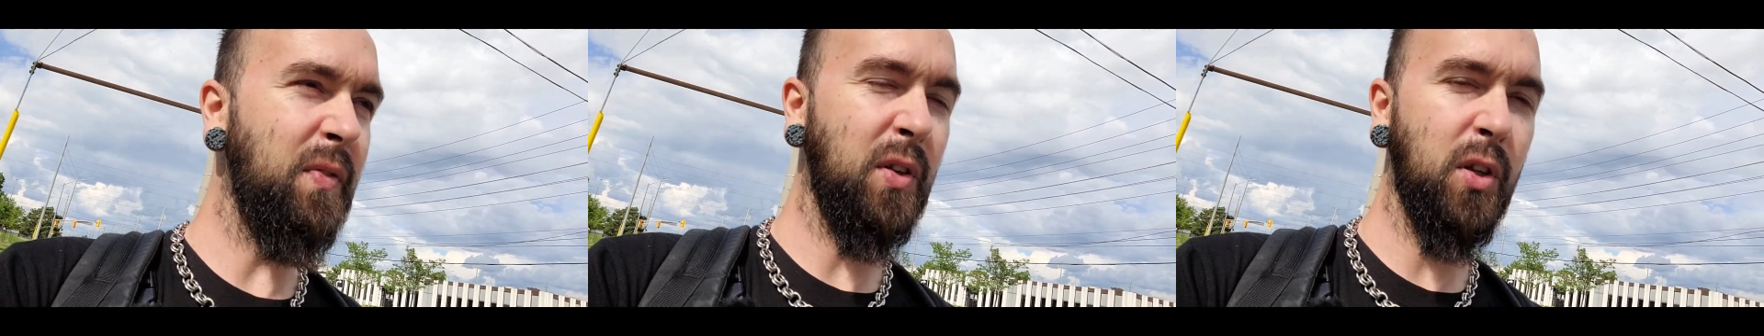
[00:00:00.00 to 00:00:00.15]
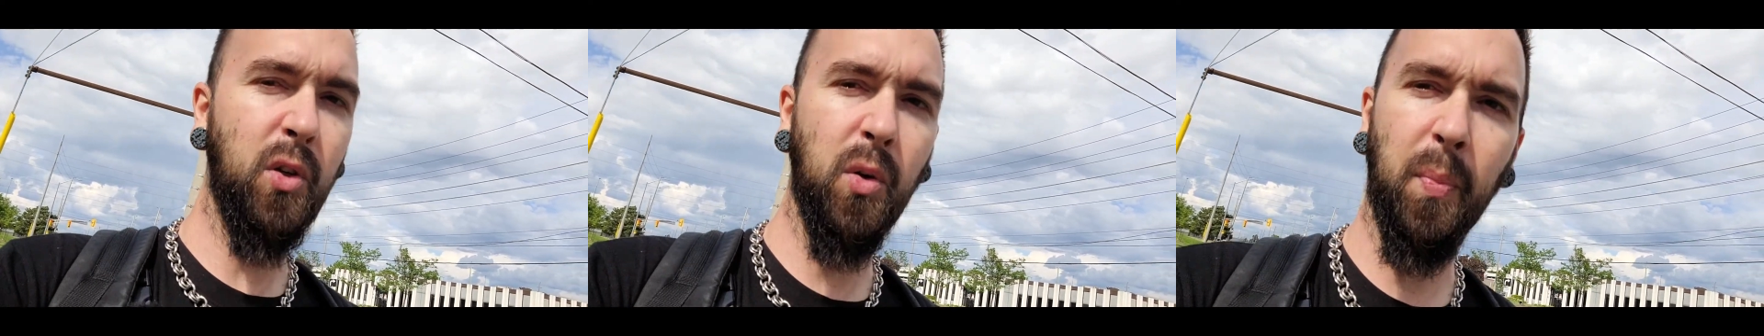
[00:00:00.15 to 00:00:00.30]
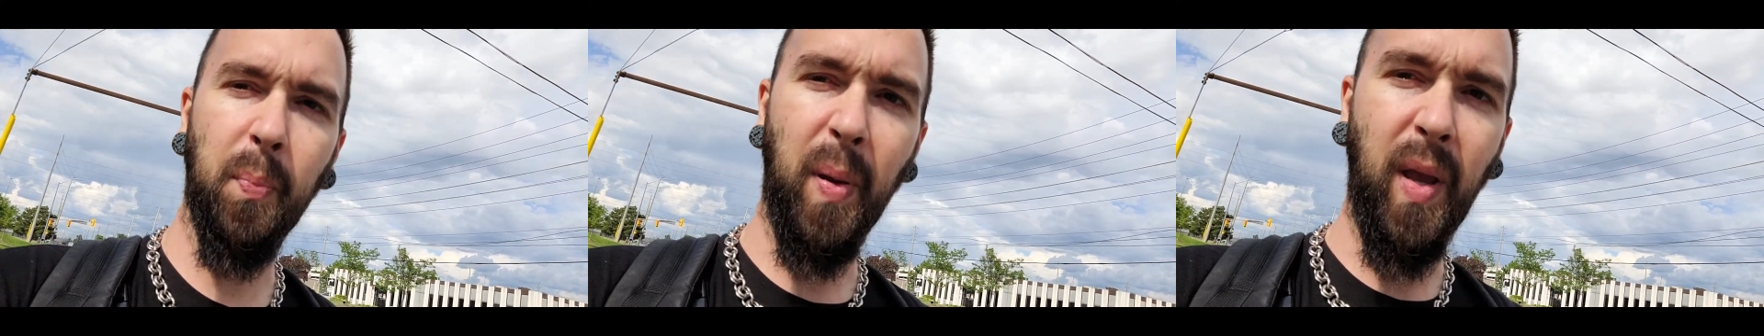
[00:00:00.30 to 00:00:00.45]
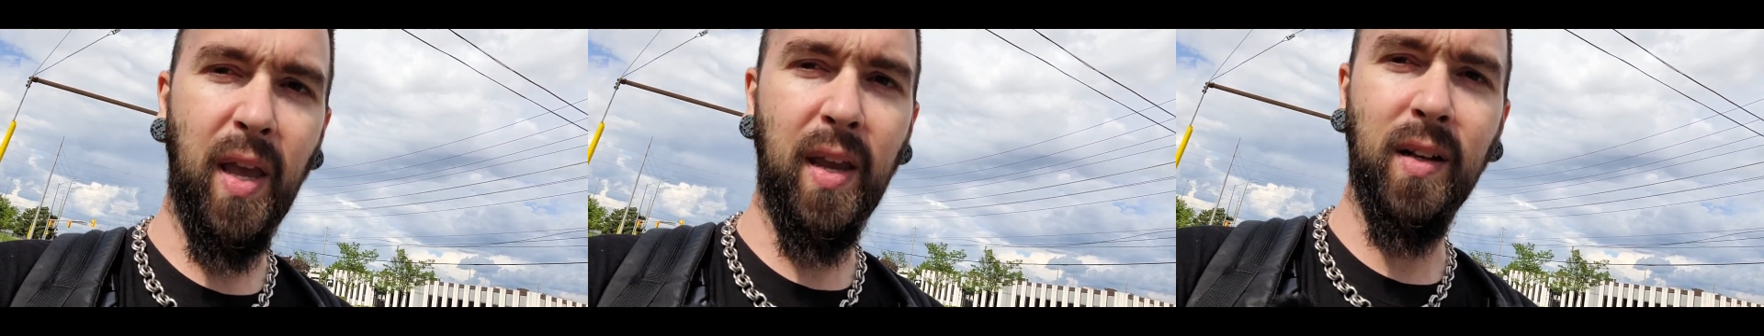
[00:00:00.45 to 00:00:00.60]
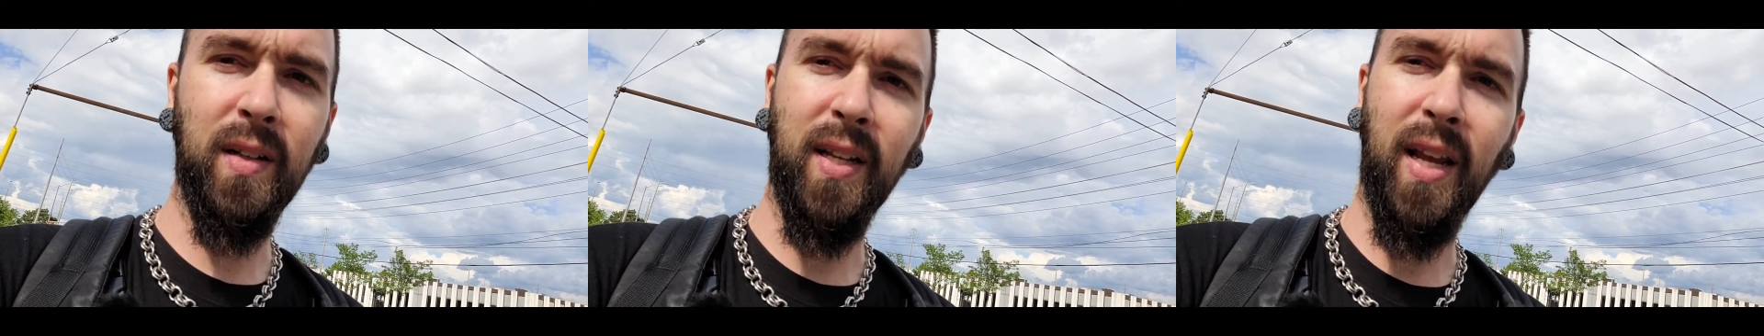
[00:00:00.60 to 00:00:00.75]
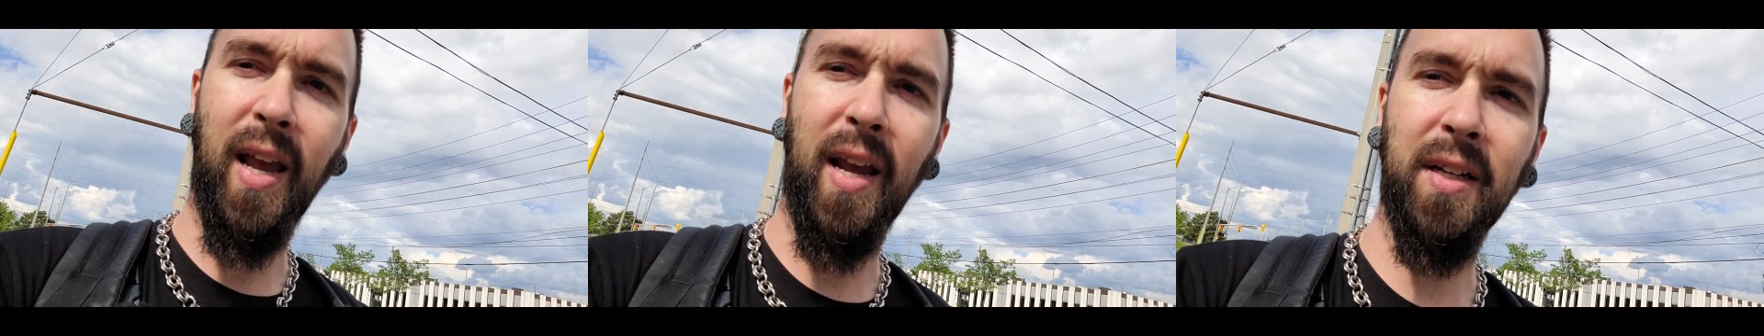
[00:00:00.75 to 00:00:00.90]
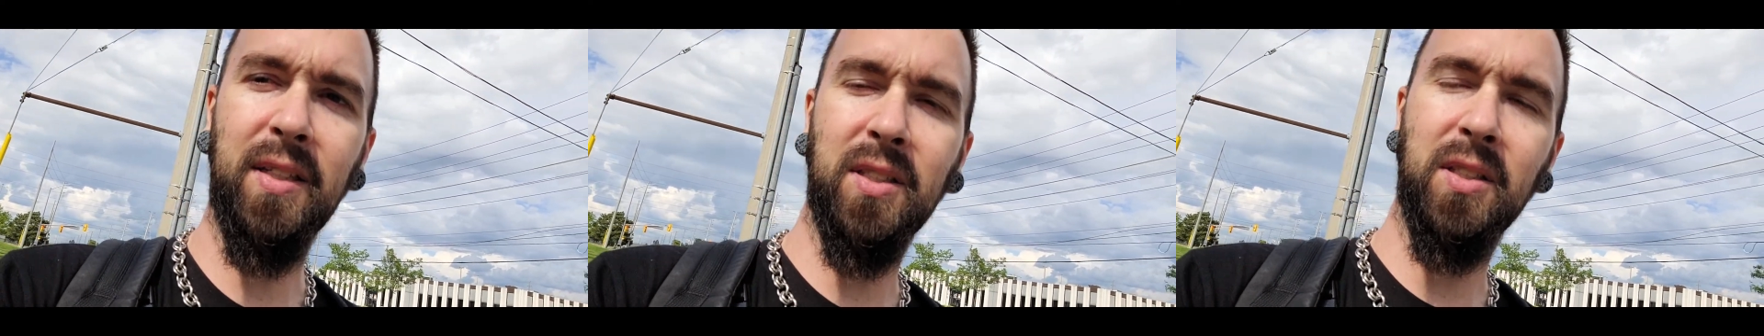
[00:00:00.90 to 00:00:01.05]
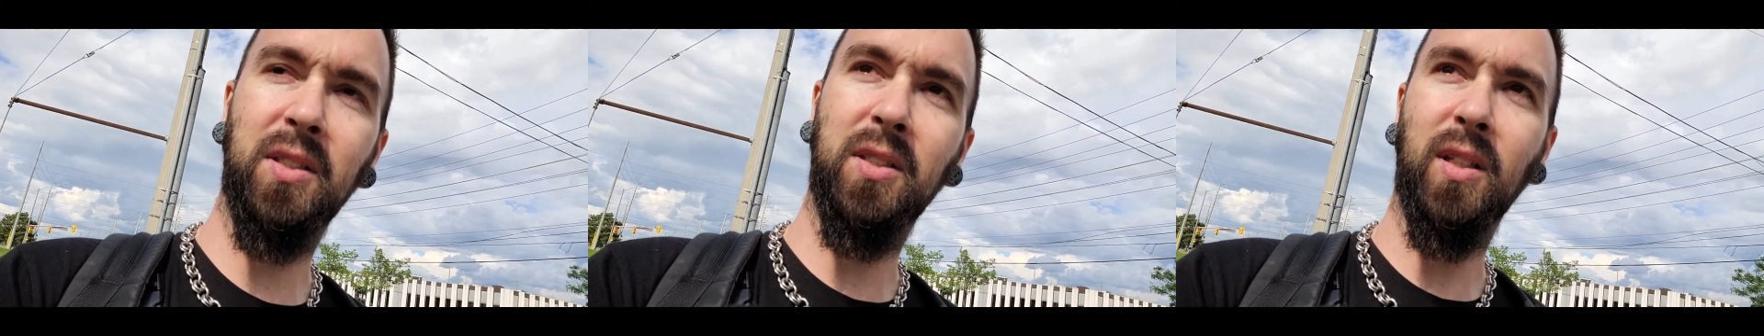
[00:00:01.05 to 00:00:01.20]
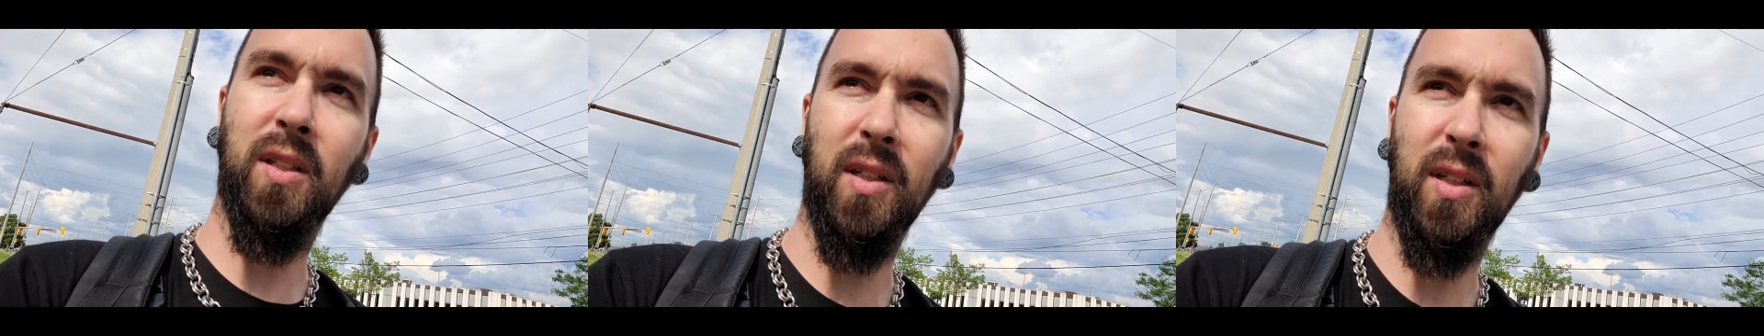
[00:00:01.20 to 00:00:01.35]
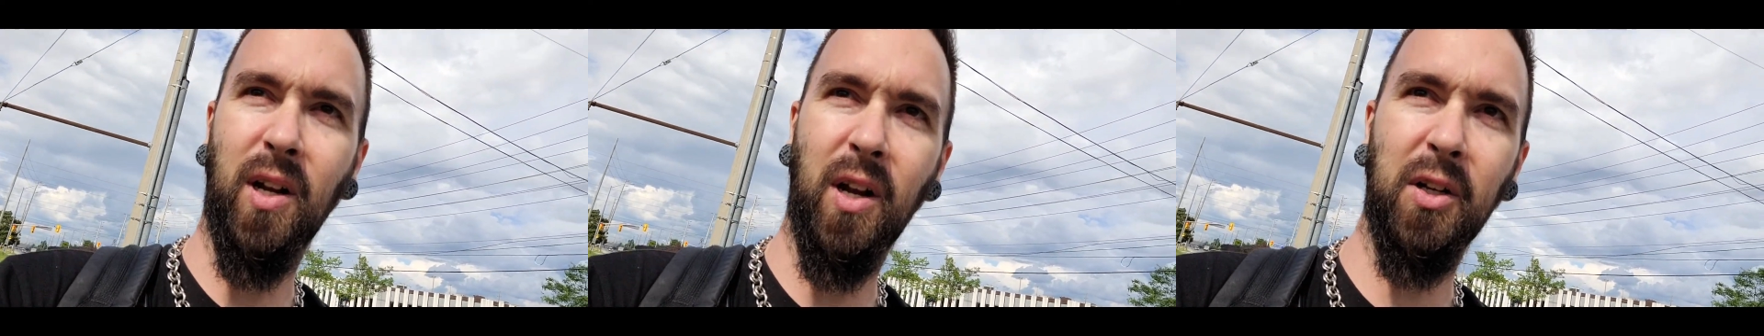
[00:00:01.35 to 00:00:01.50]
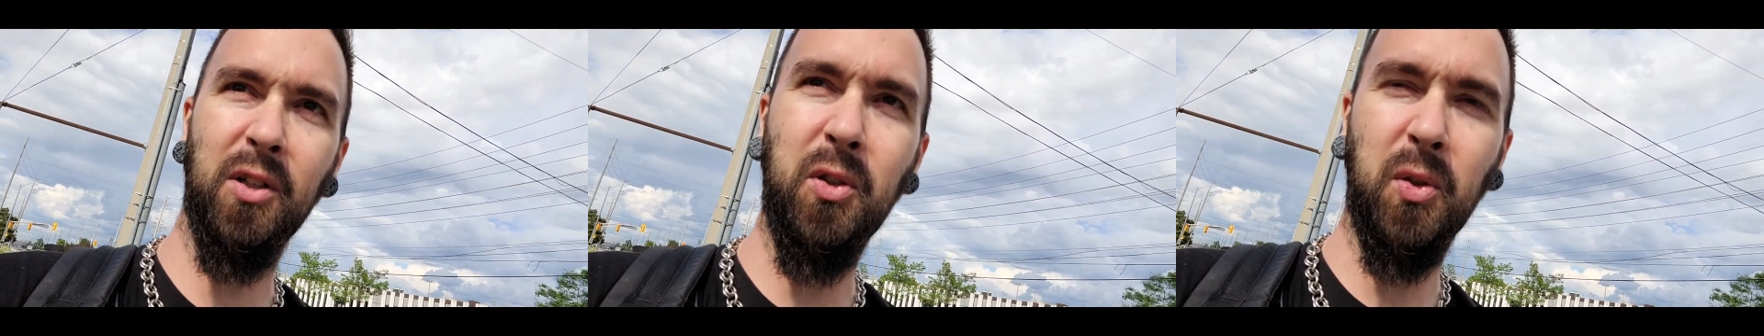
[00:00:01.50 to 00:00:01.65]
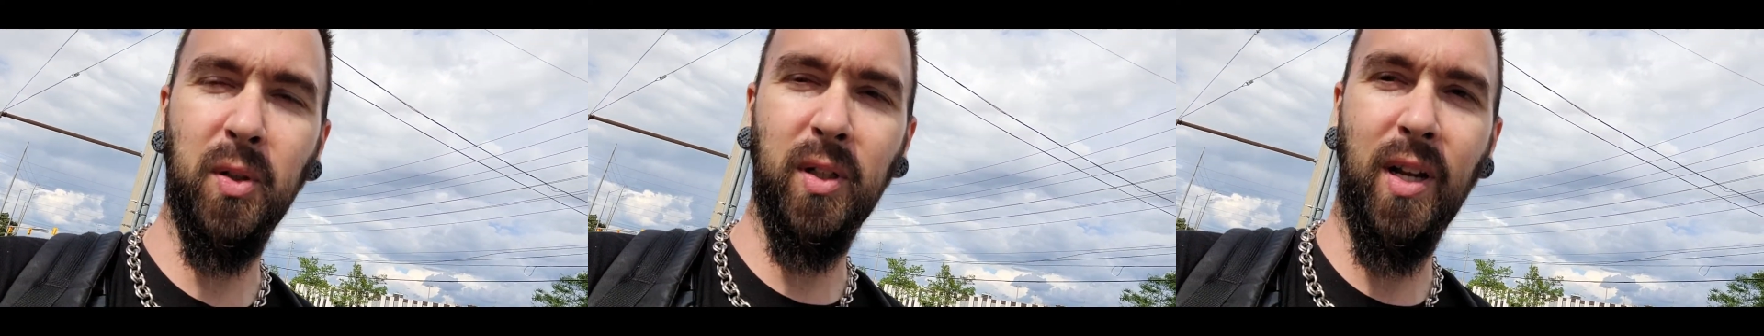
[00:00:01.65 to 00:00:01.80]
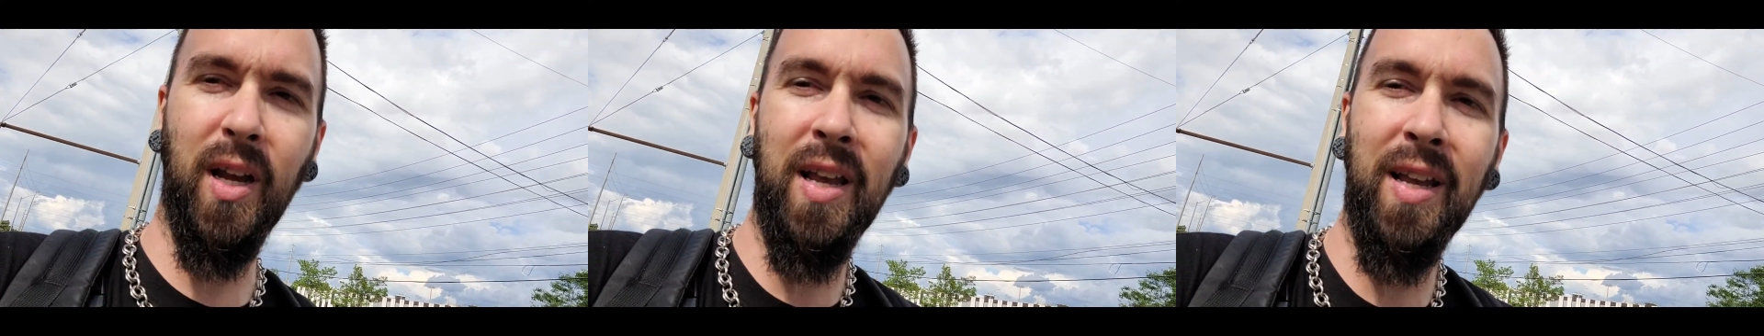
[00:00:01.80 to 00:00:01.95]
you're paying taxes to the
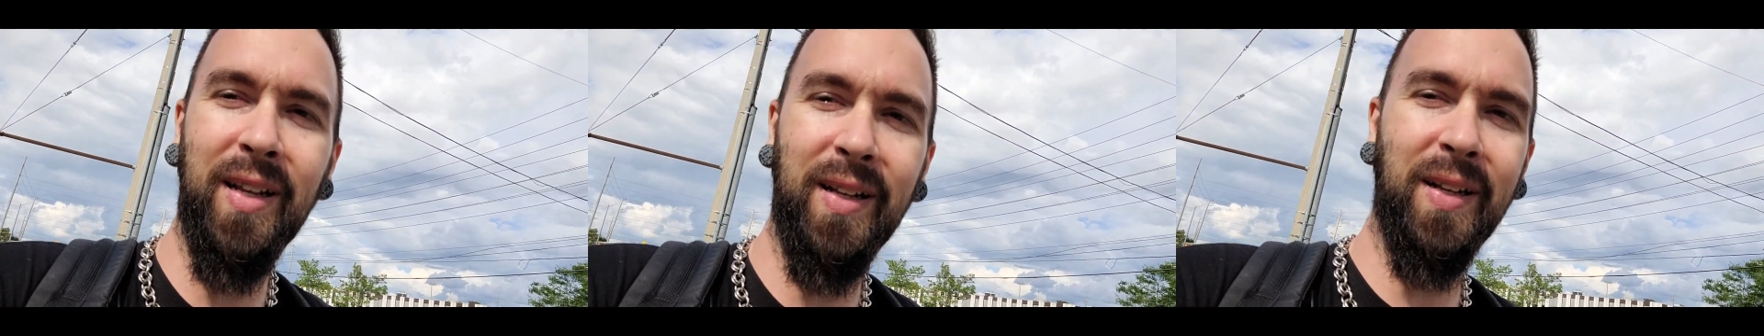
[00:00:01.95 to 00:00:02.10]
country.